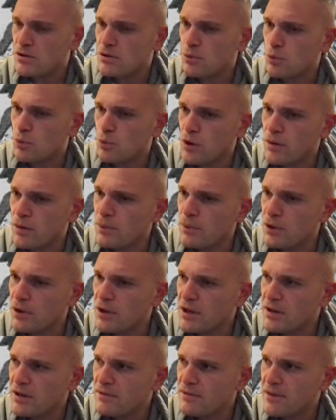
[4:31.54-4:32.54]
we
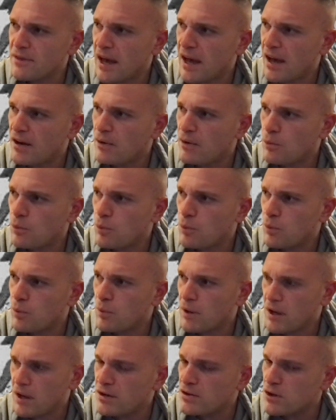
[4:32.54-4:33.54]
believe that
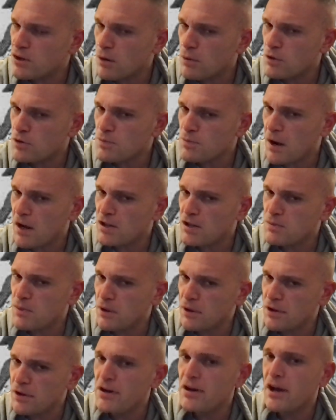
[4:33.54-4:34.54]
it is our
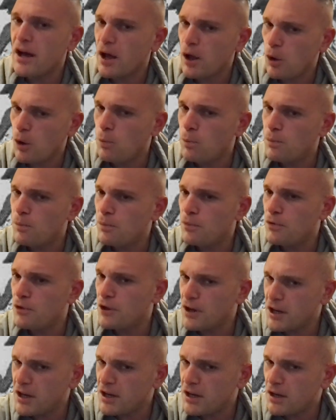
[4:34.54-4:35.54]
responsibility to help
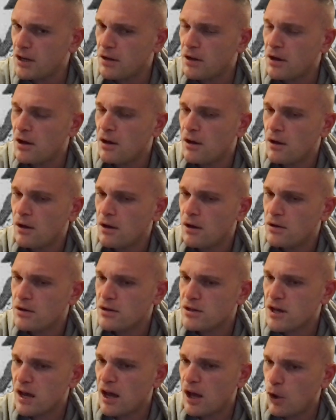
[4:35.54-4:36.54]
the needy,
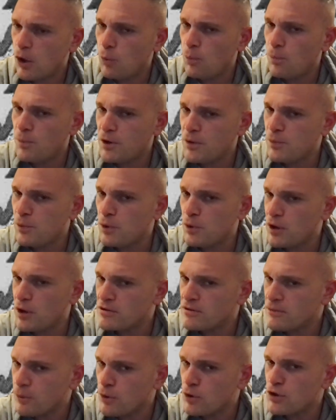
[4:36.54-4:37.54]
to help people
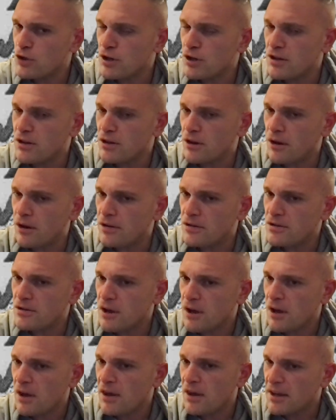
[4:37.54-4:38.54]
less fortunate than us.
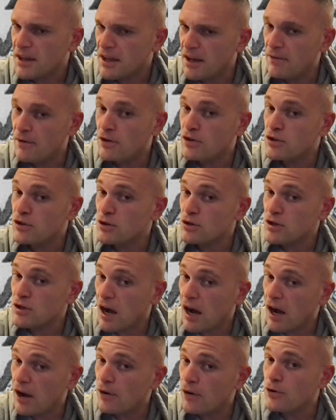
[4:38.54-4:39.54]
Give us your
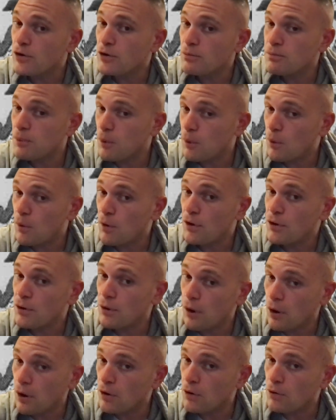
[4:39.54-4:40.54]
tired, your poor,
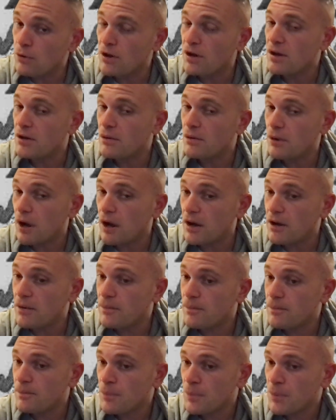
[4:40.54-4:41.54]
your hungry, right?
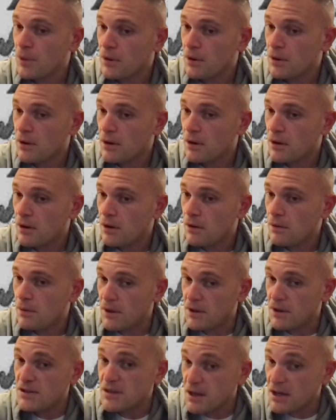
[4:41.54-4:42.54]

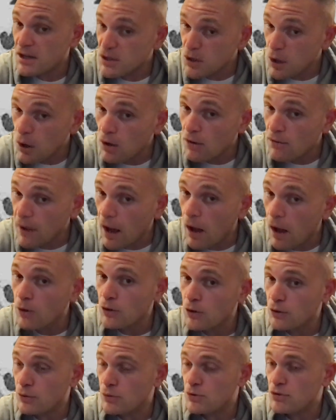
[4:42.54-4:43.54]
This is our
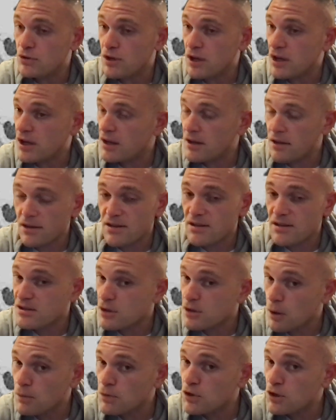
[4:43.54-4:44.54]
values. That
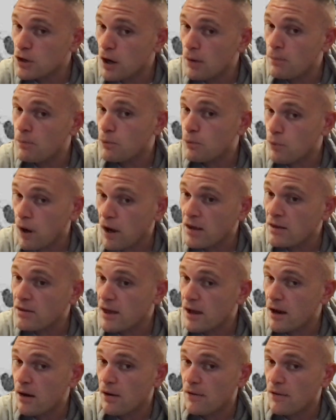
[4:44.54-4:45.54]
sums it up right
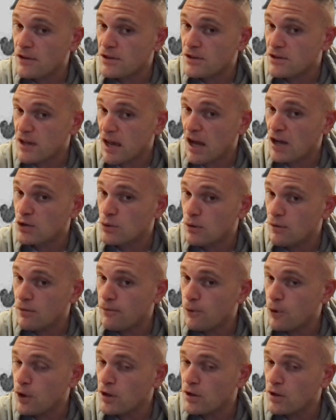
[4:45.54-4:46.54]
there on the Statue of
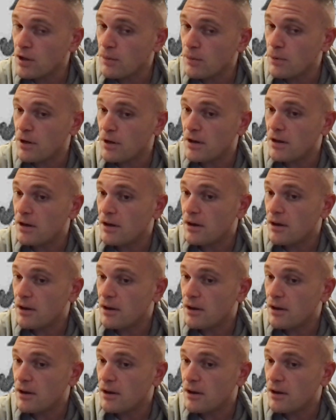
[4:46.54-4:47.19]
Freaking Liberty.